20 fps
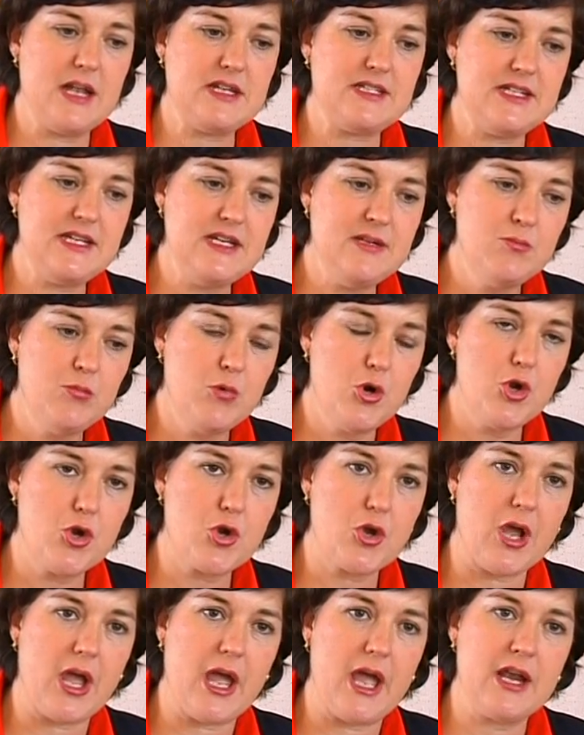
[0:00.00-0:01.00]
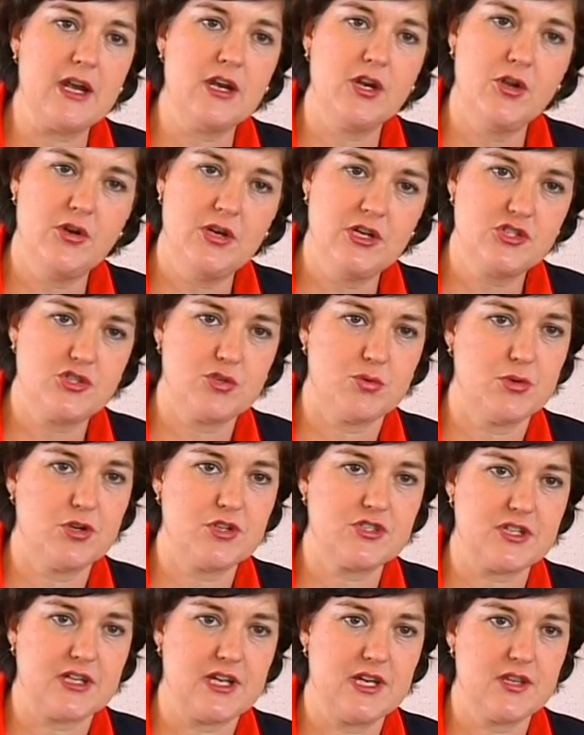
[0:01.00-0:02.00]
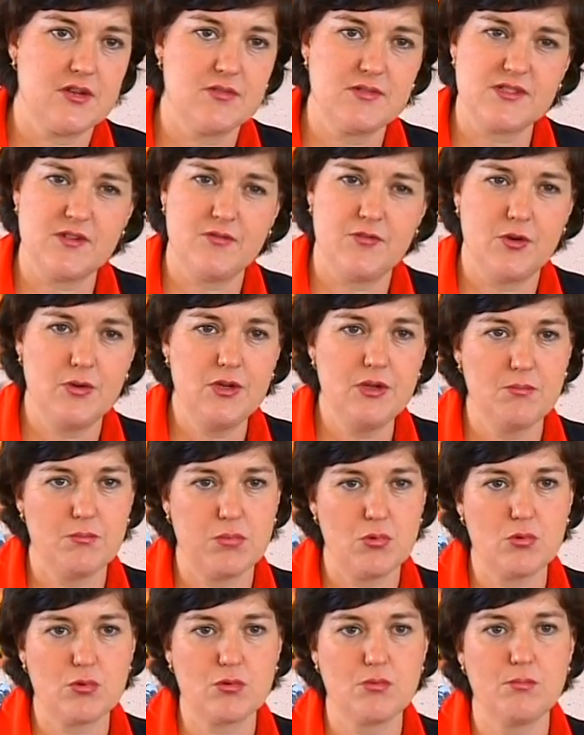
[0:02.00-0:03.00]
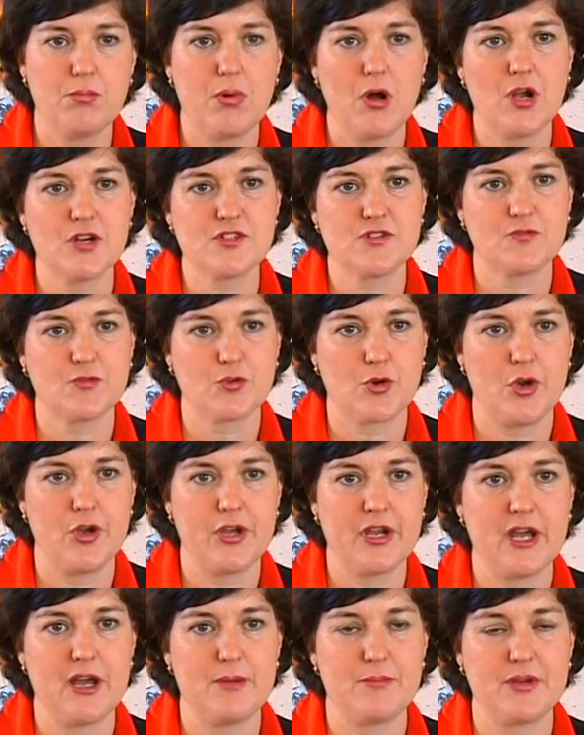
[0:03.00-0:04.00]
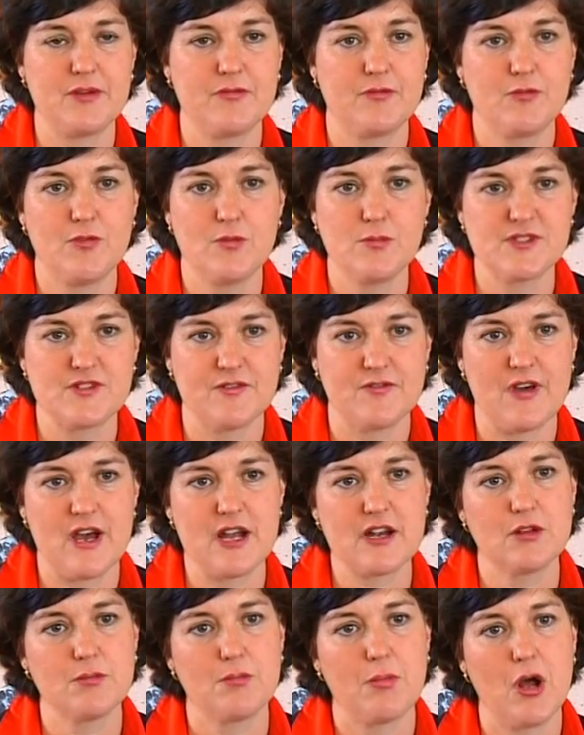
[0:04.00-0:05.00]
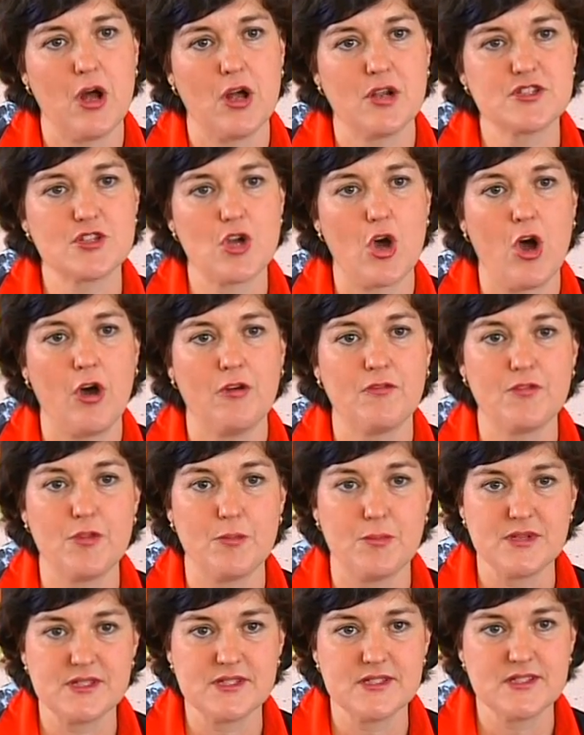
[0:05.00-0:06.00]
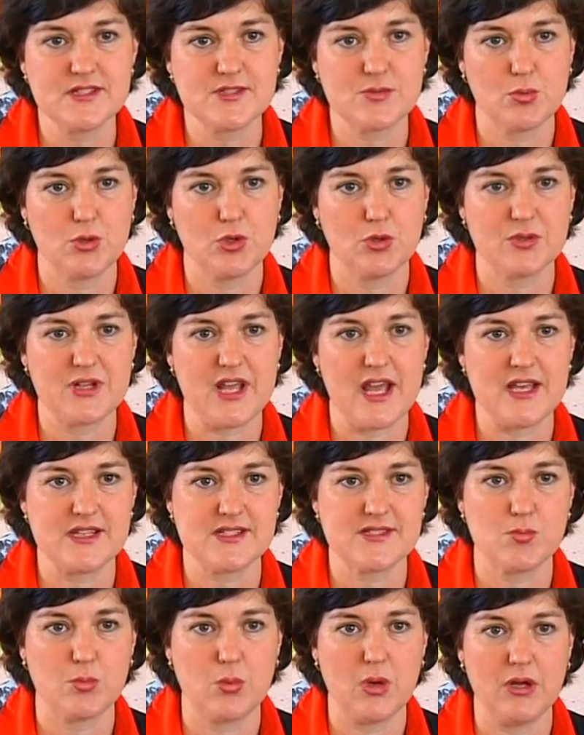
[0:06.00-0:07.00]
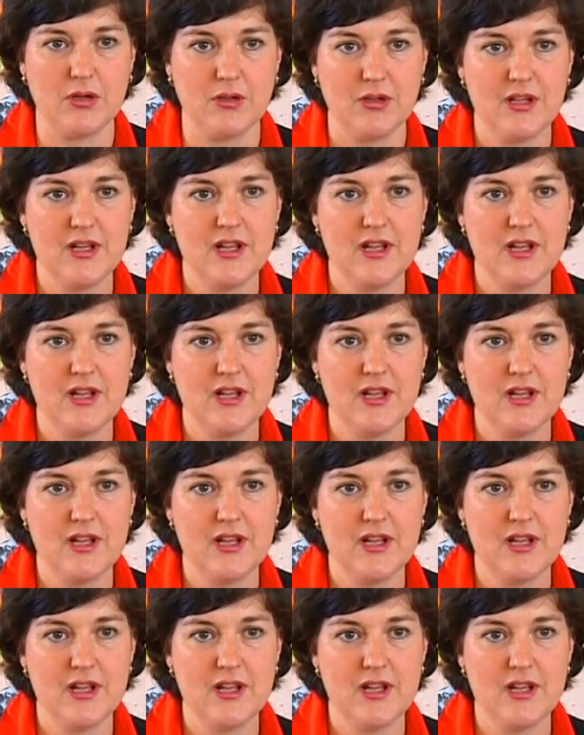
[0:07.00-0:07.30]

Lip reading: Teamwork and learning to work together is a very important part of growing up and forms a vital part of the business world as well.